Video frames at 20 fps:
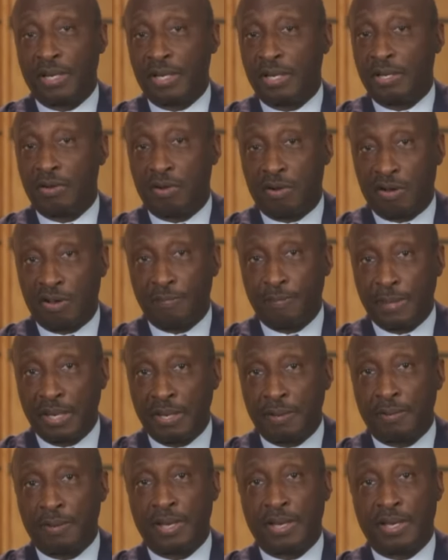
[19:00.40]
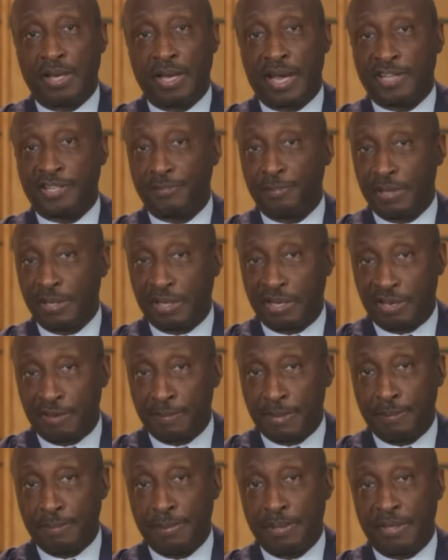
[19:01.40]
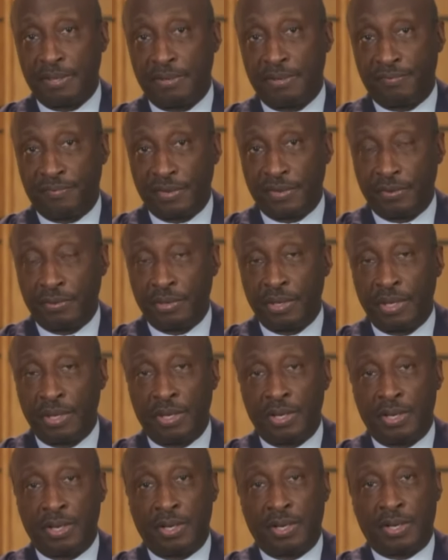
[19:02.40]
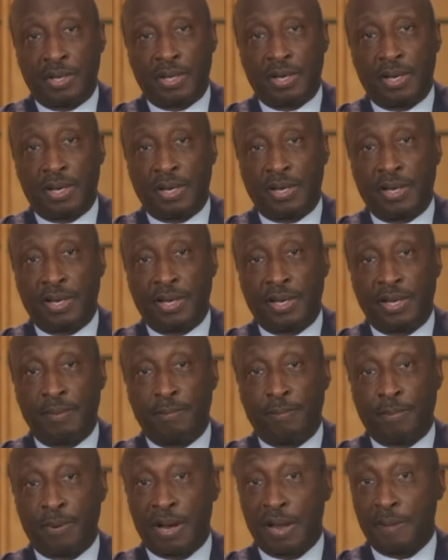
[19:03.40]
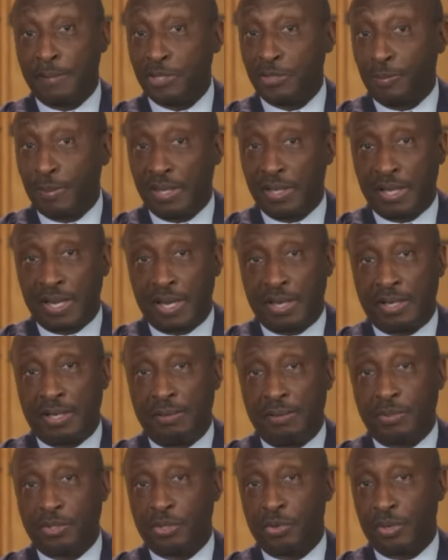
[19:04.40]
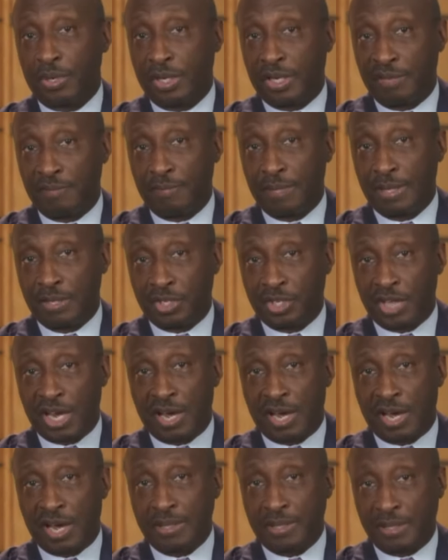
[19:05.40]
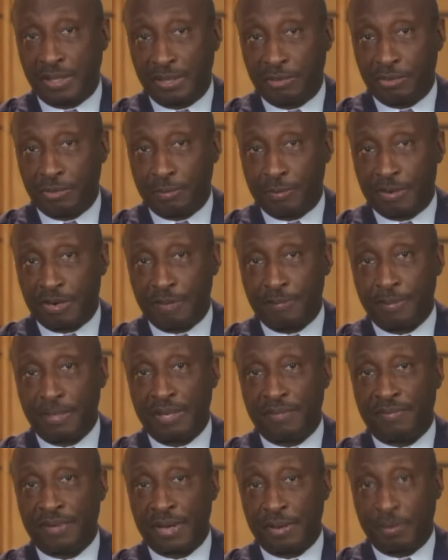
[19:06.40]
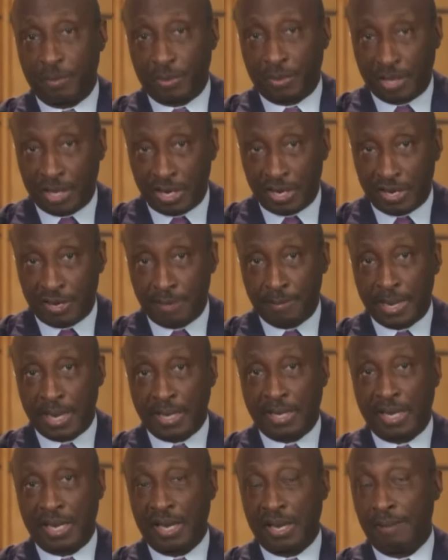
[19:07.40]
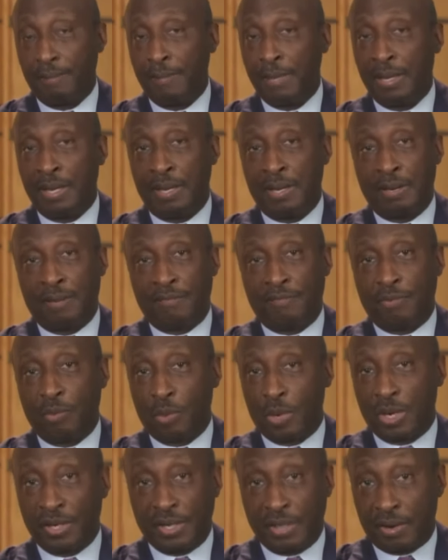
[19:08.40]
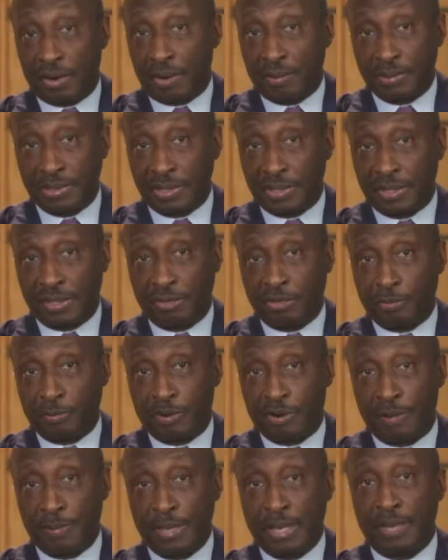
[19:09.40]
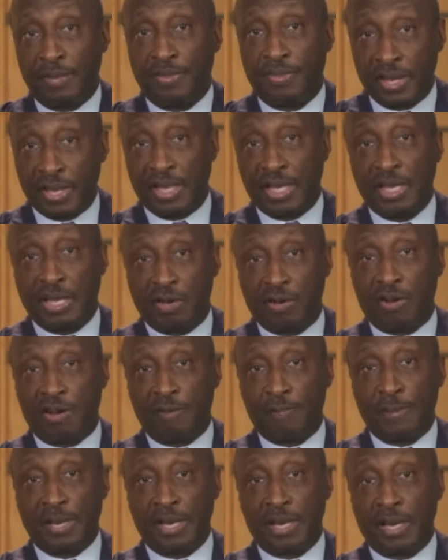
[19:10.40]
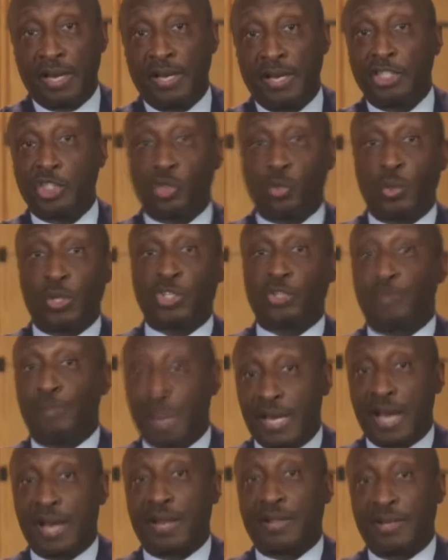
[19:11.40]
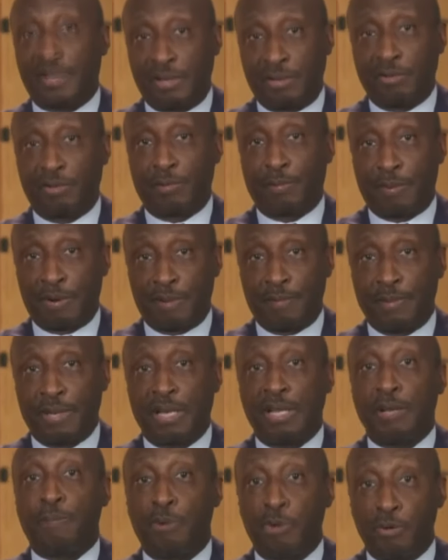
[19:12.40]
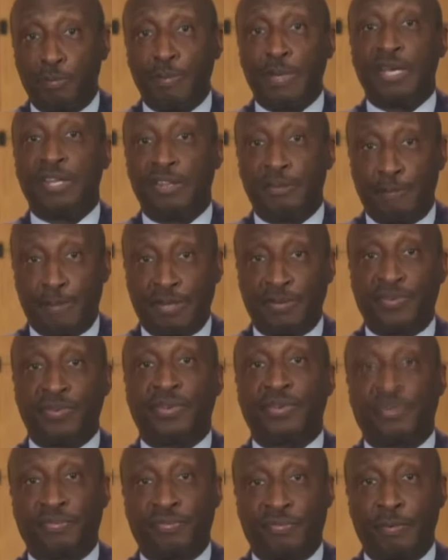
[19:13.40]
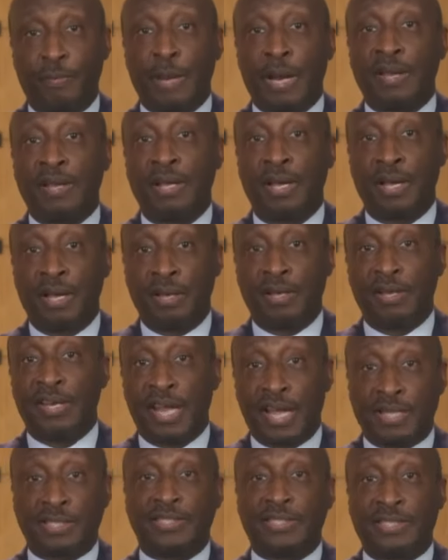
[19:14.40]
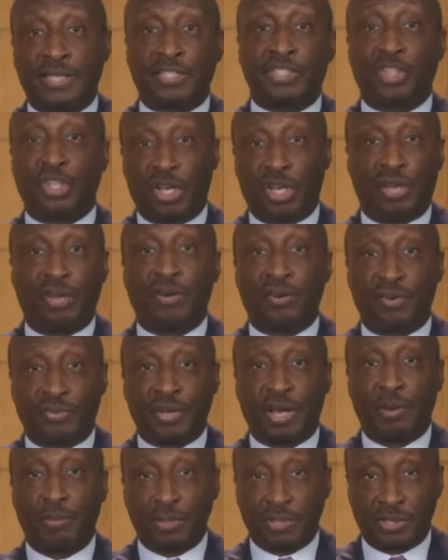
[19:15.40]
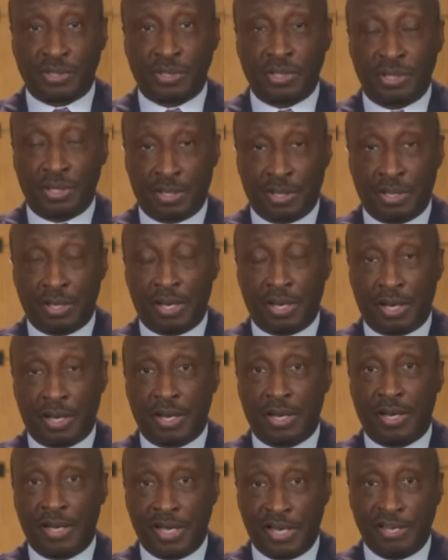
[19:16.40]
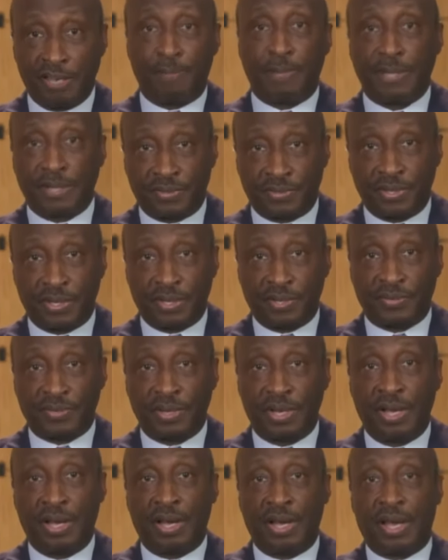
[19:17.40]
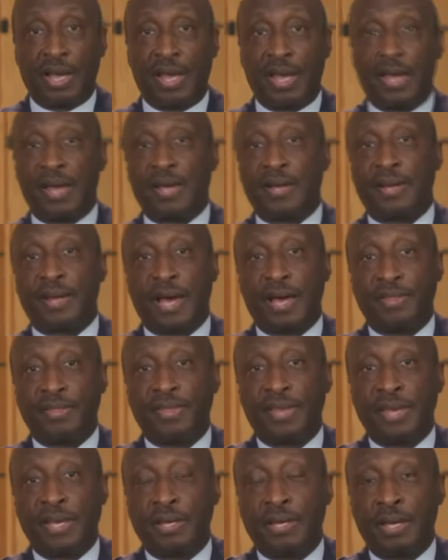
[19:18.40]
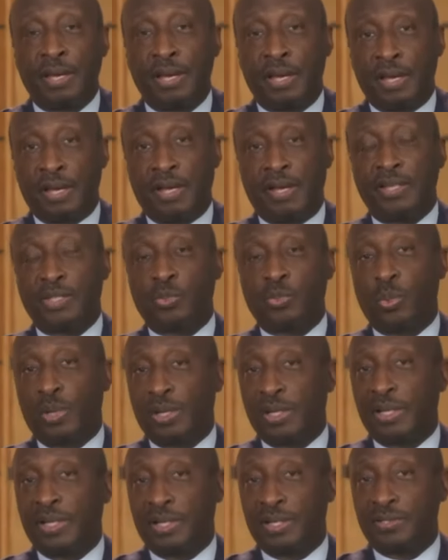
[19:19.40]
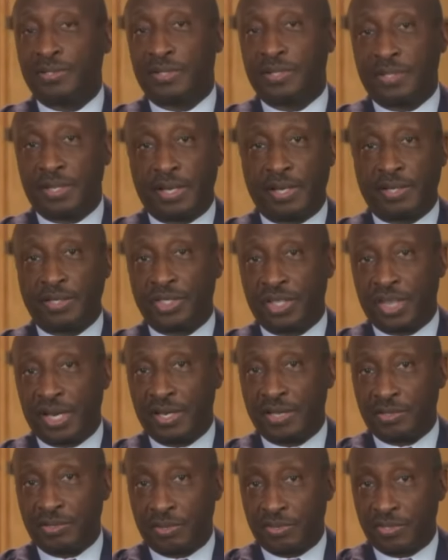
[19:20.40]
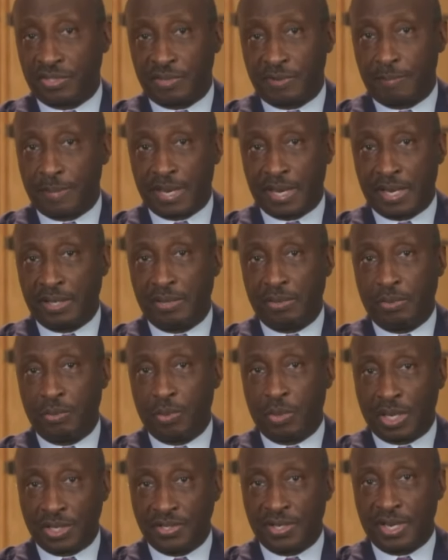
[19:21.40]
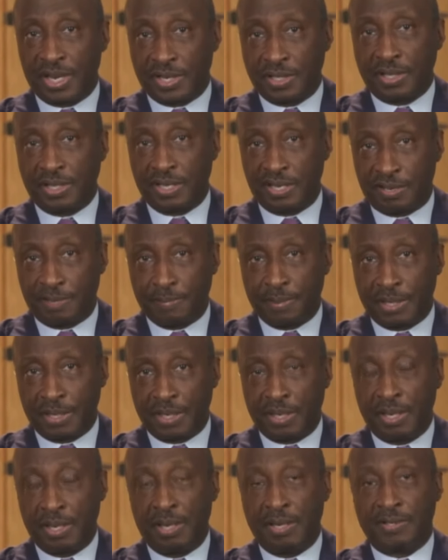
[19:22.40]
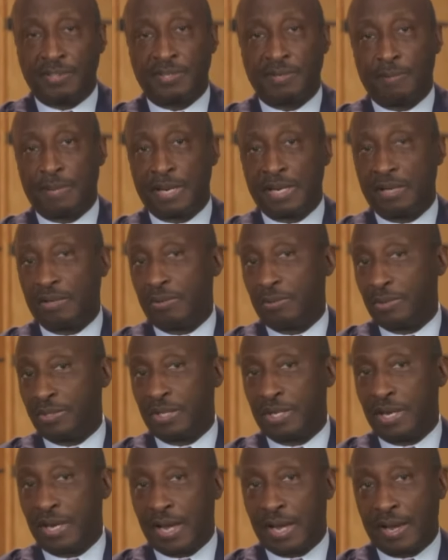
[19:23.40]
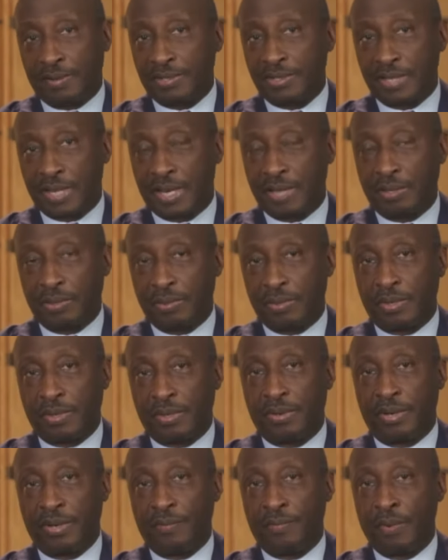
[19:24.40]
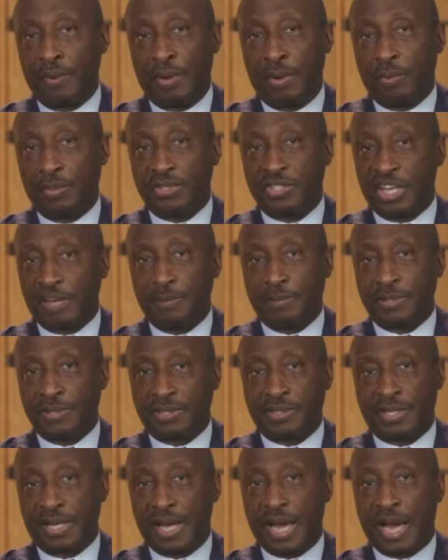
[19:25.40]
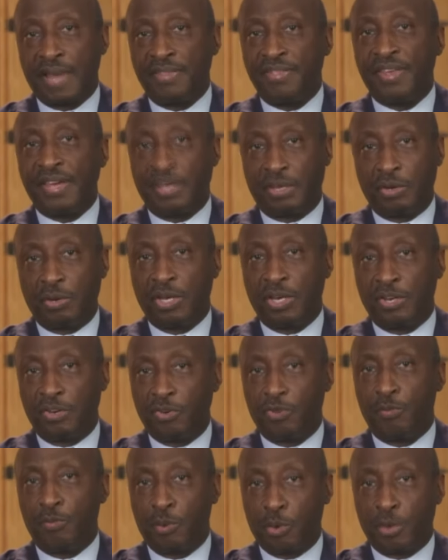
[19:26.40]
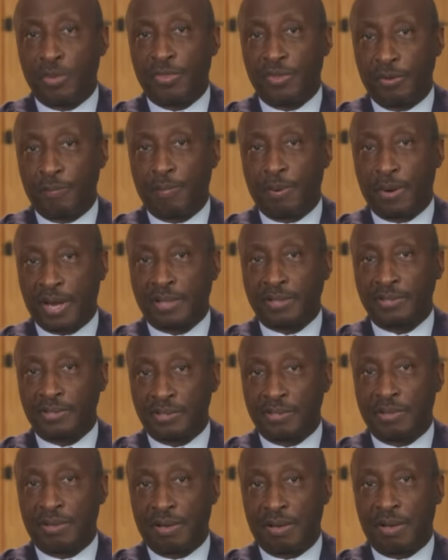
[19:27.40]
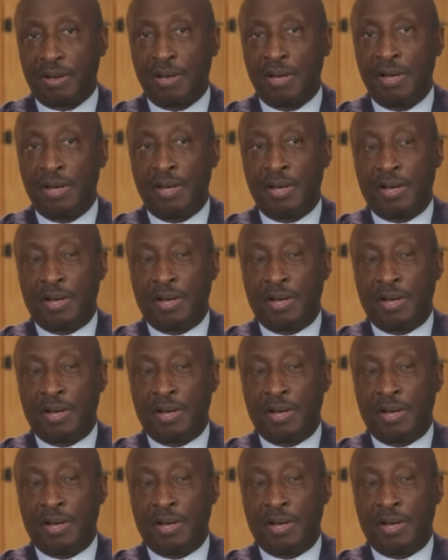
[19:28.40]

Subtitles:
and he called me and he asked me to come up and interview. He promised me that he was going to give me a job in the legal department if I would come. I came for 1 year, I was in the legal department, and then he called me and he switched me out of the legal department. He put me in the business for my next 6 years, I was in the business. And I think his willingness to take a chance on somebody who wasn't at the company, somebody who was an outside lawyer and was able to say, I think you can do more than practice law,